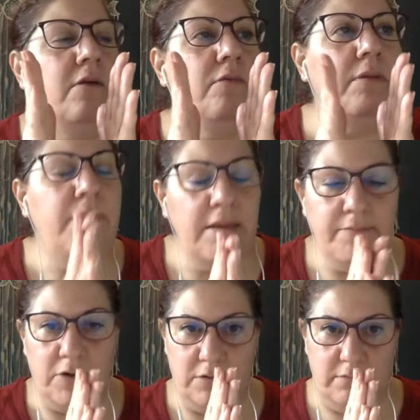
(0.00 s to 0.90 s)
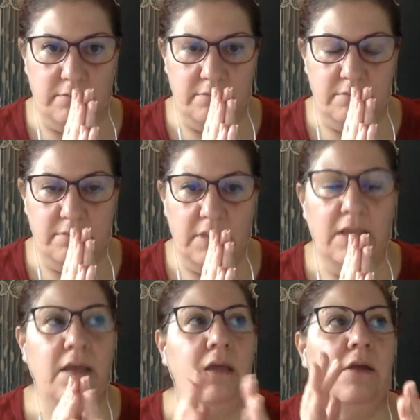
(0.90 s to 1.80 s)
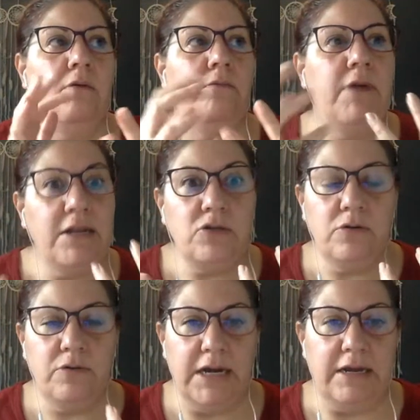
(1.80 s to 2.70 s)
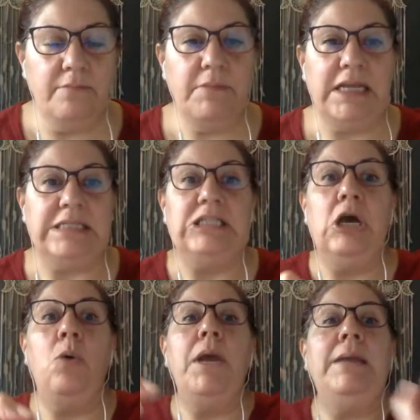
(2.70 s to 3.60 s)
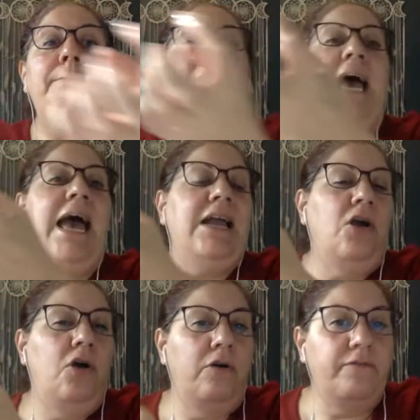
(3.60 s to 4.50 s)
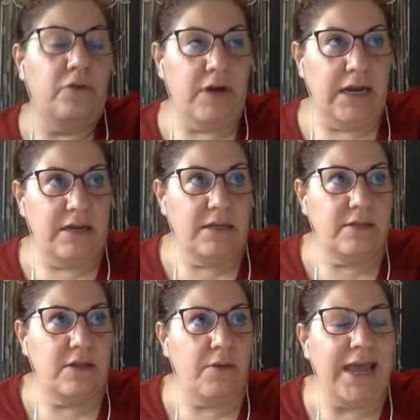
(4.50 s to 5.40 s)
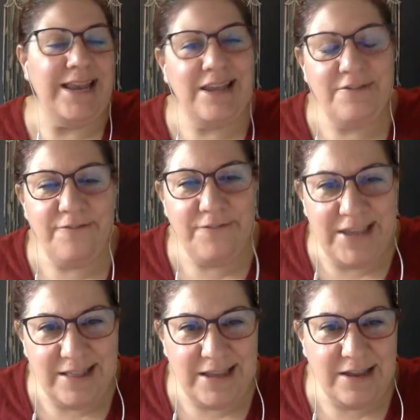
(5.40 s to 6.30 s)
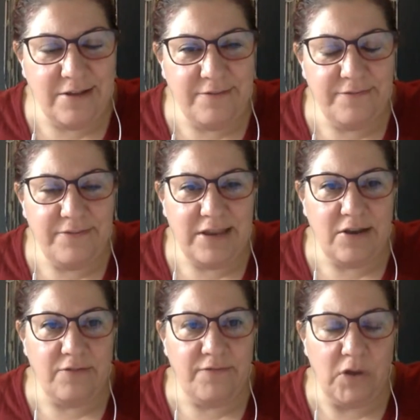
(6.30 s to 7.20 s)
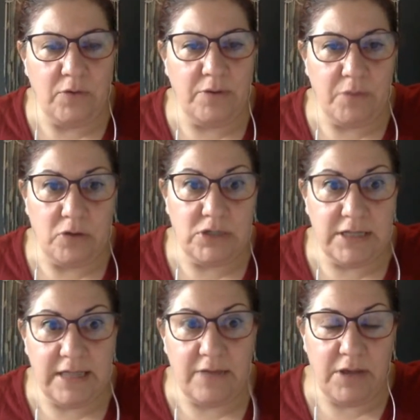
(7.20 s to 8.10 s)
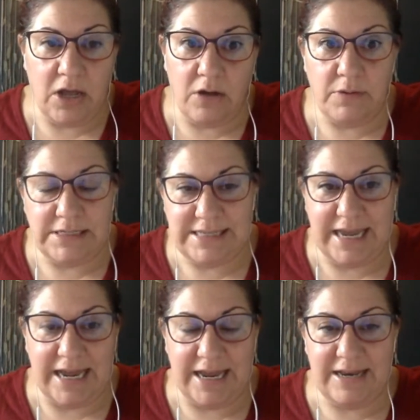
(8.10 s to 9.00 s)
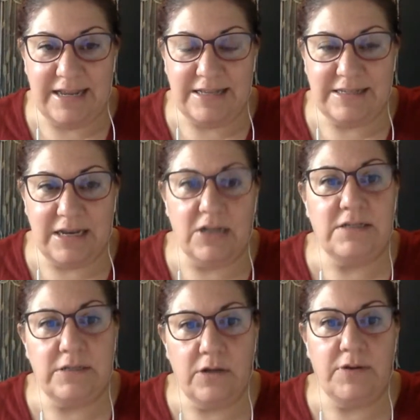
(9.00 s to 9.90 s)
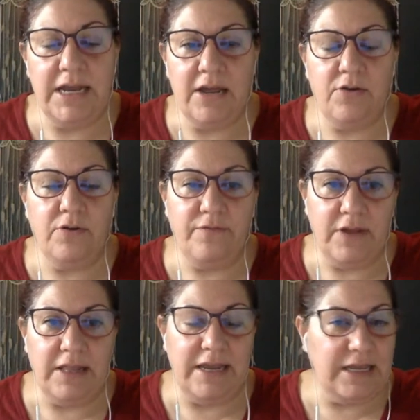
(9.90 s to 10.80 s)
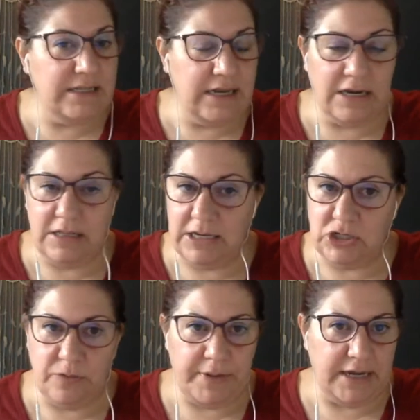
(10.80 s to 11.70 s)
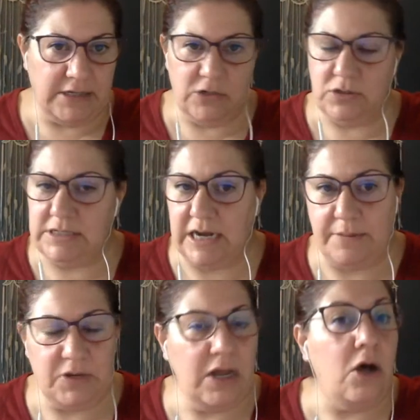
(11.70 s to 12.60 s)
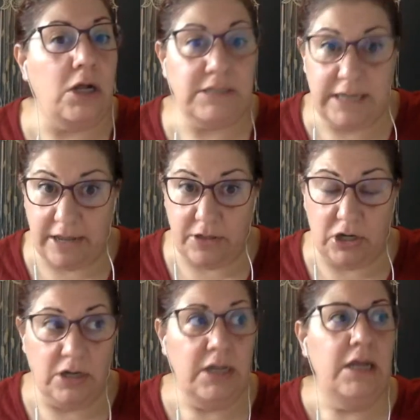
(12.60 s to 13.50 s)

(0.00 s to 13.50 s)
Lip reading: remember, retrograde means going back over it. So any feeling of, forward motion that we always get is going to slow down or feel like it's at a glacial pace or stopped altogether.